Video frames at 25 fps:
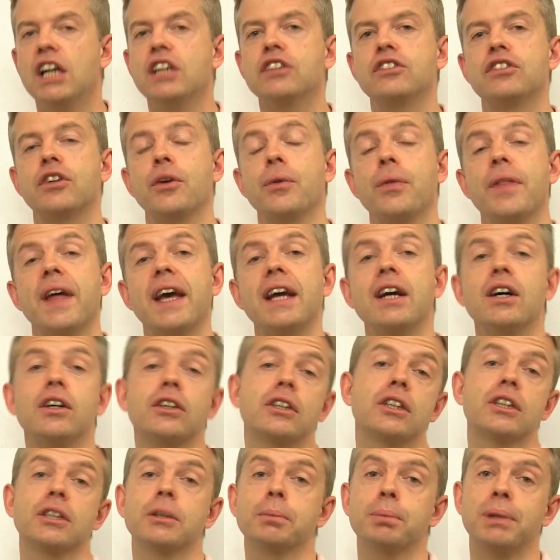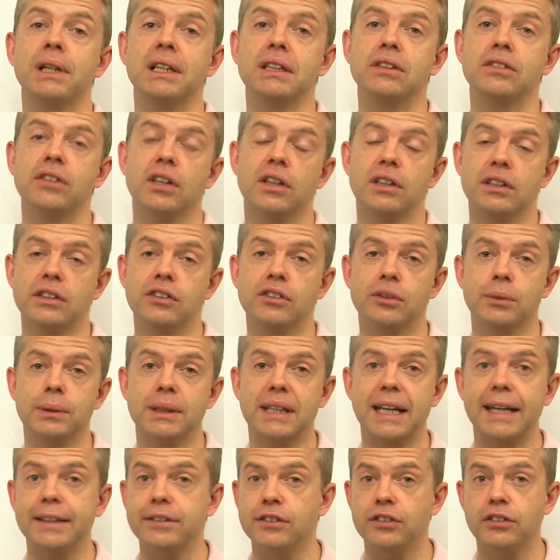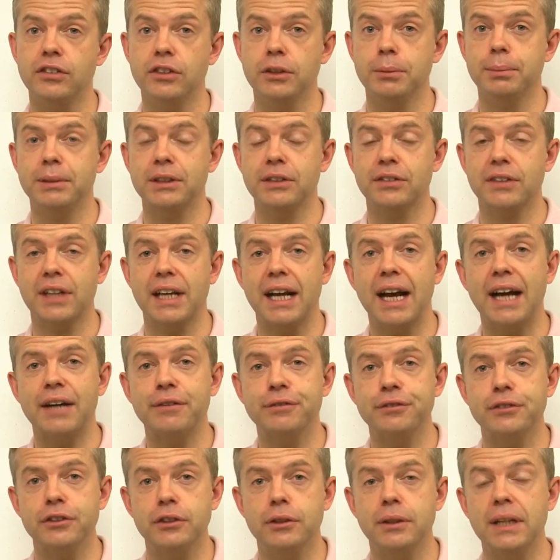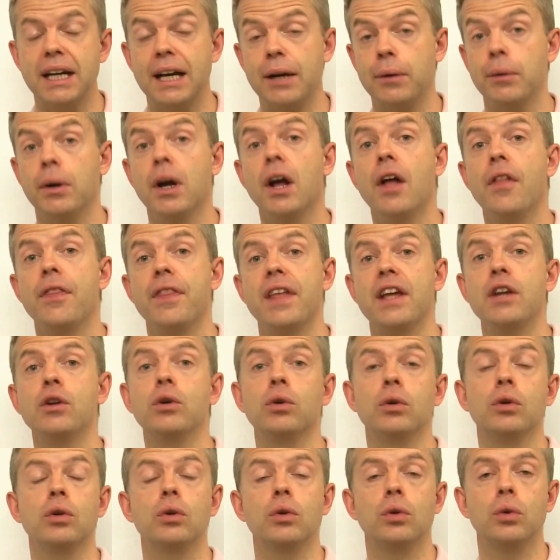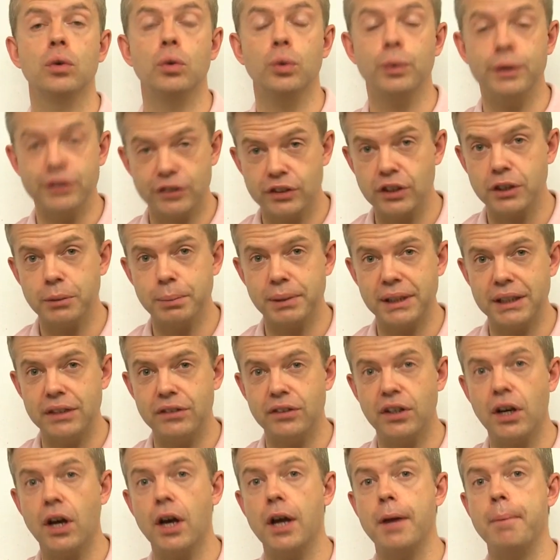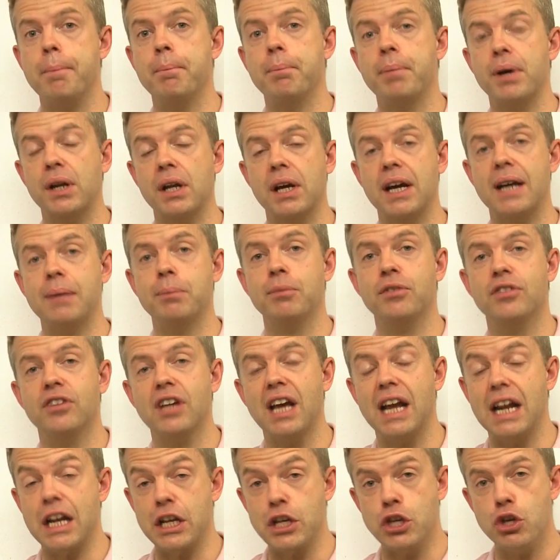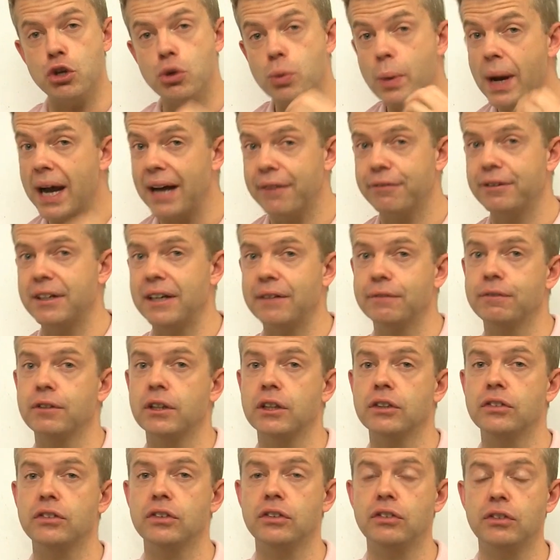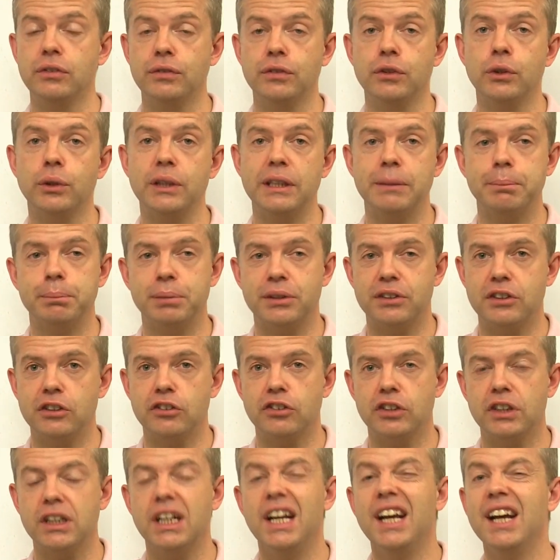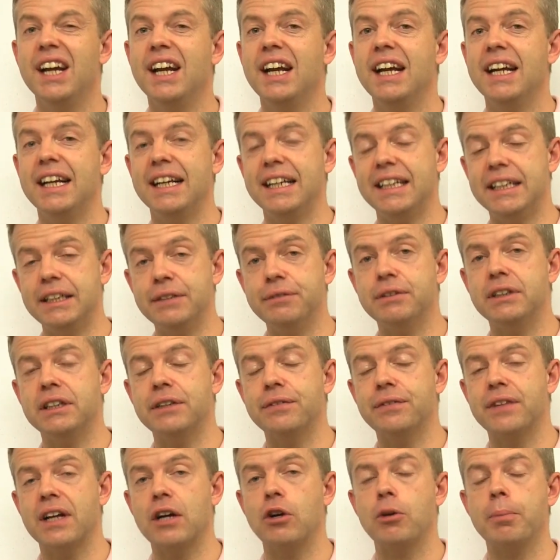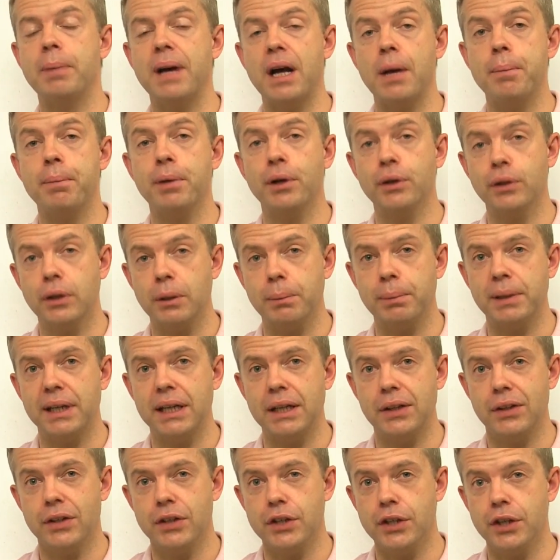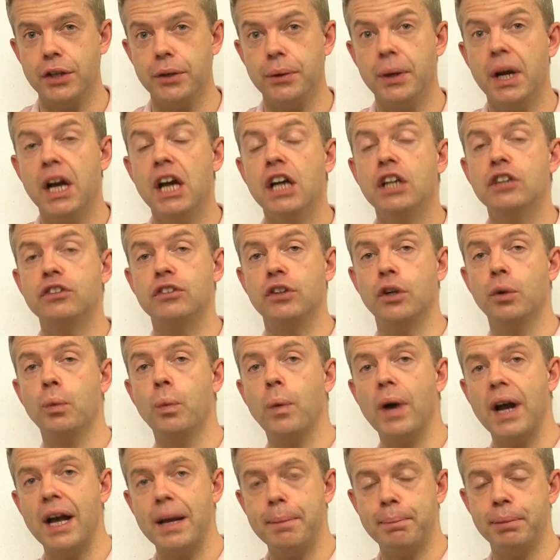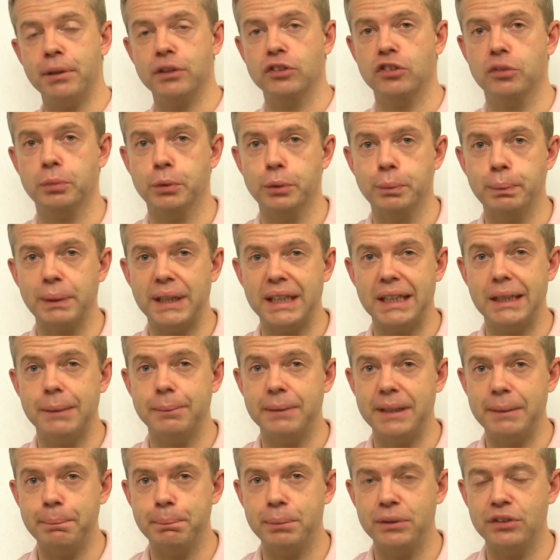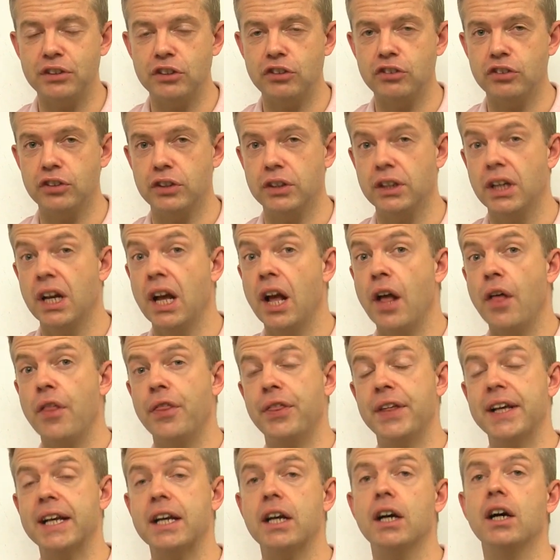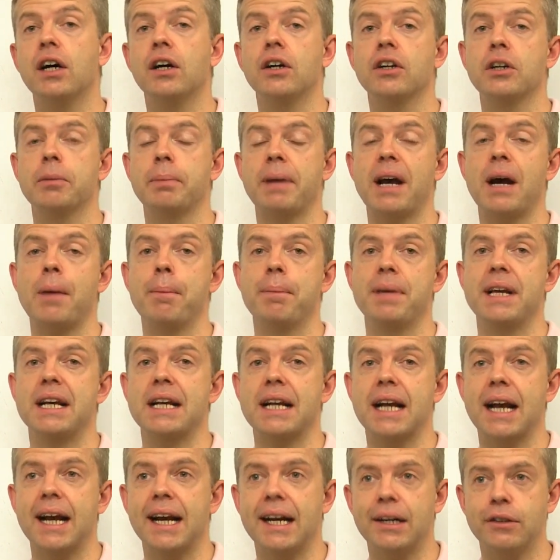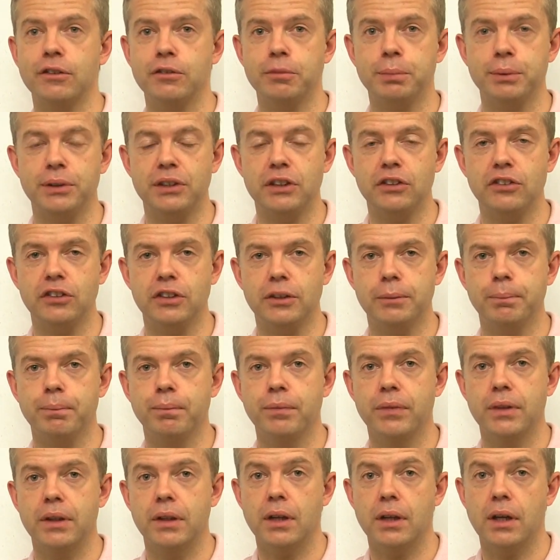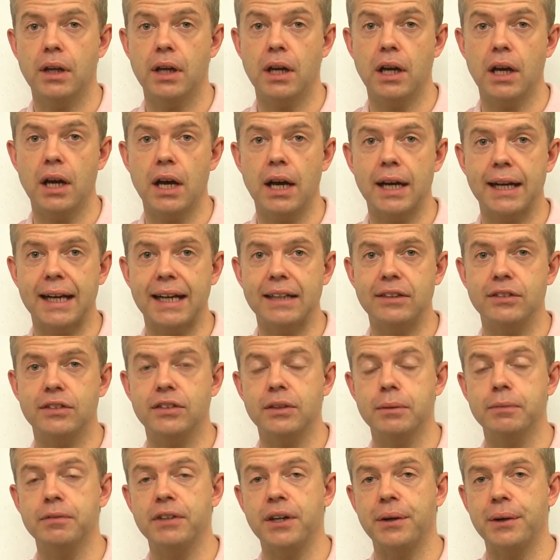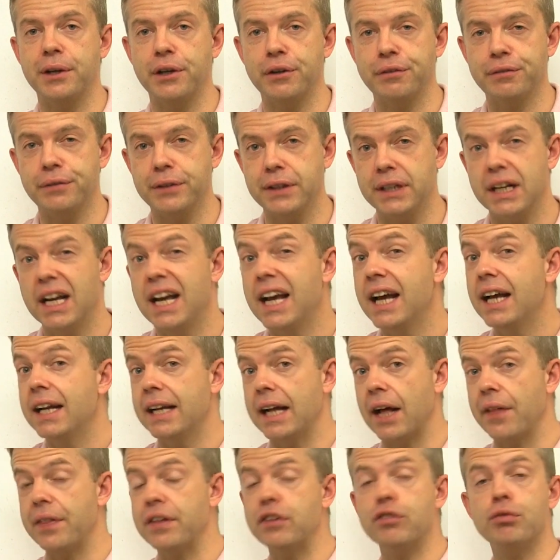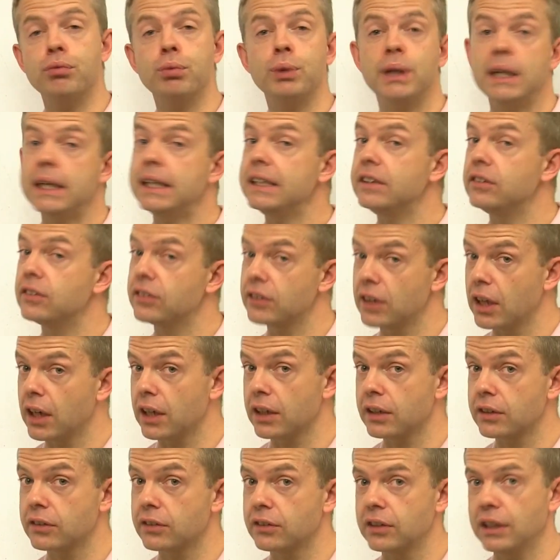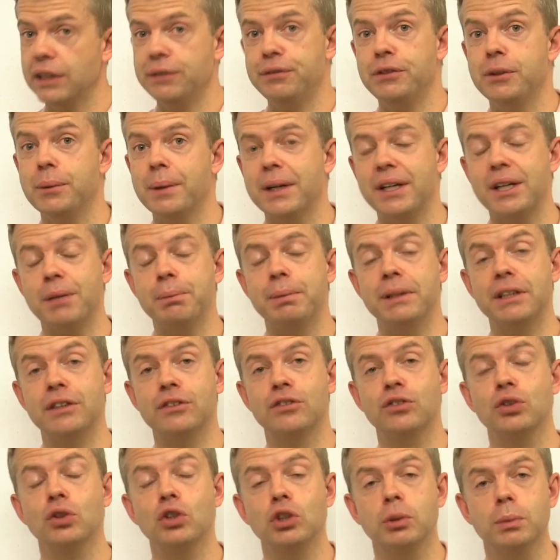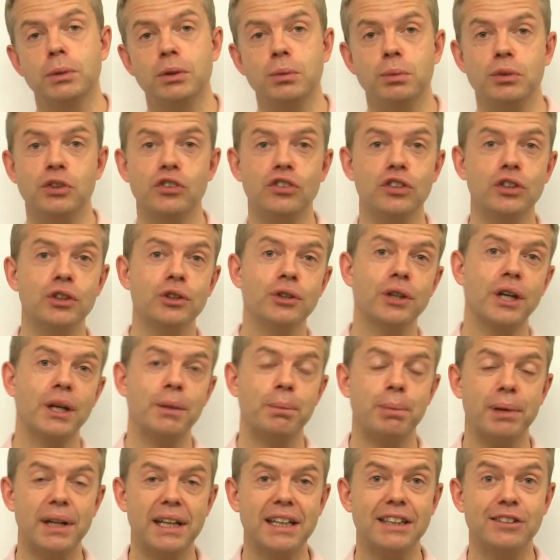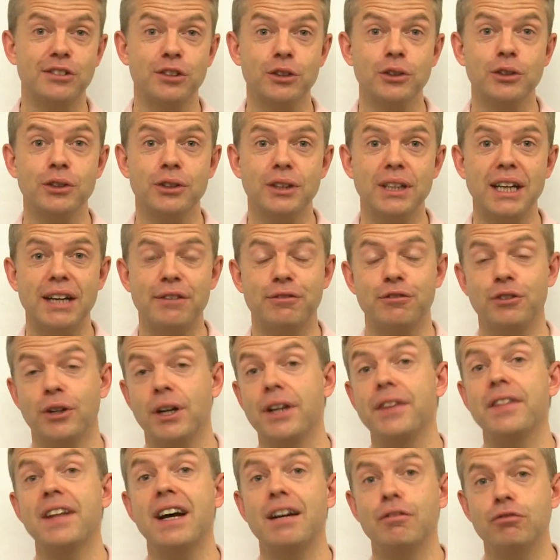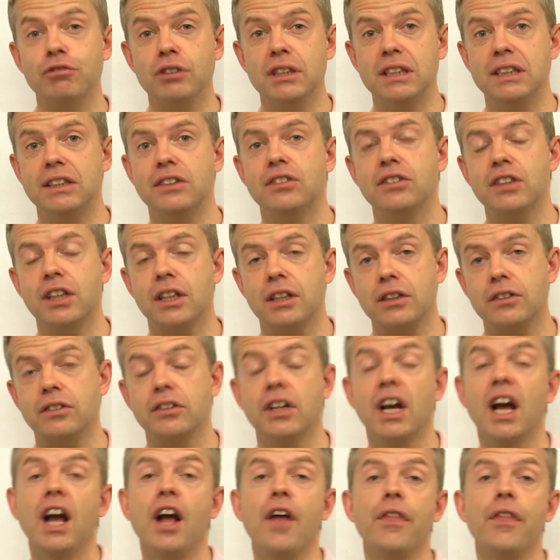So they are going to play tighter against you because they have to. Now, they're not always going to play tight, but I am saying you have an advantage if you're in position, even if they're a better poker player than you. So where possible, play them in position. Think hard about being out of position against them very often. Now, this really sucks if you end up in a tournament with two great players on your left, right? That really sucks.